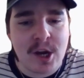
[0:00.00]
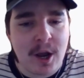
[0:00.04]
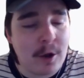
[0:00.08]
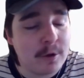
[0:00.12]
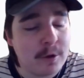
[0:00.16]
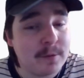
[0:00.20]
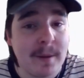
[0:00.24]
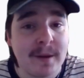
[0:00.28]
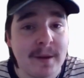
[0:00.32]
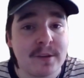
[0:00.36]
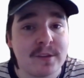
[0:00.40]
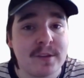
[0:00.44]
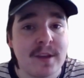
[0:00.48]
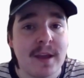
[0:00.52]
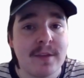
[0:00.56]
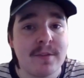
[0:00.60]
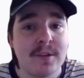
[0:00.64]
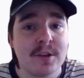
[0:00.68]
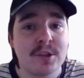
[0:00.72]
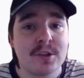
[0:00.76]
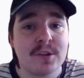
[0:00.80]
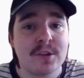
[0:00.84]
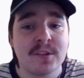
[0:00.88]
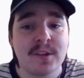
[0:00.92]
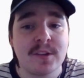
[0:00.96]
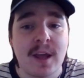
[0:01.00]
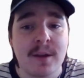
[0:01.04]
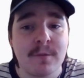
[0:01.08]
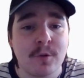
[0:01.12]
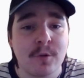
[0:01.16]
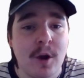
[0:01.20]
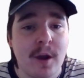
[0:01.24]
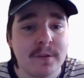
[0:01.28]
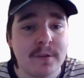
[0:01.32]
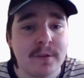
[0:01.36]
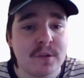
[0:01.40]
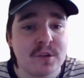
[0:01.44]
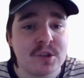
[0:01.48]
I was about to say the
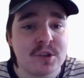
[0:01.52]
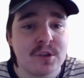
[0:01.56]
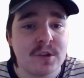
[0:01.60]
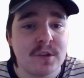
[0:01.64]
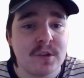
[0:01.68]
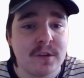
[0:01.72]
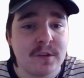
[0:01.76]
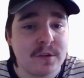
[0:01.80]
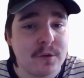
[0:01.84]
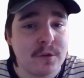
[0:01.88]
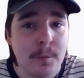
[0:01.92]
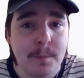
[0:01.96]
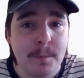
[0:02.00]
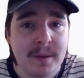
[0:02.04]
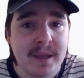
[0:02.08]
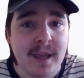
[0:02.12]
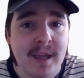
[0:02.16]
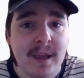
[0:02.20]
Sunrise Super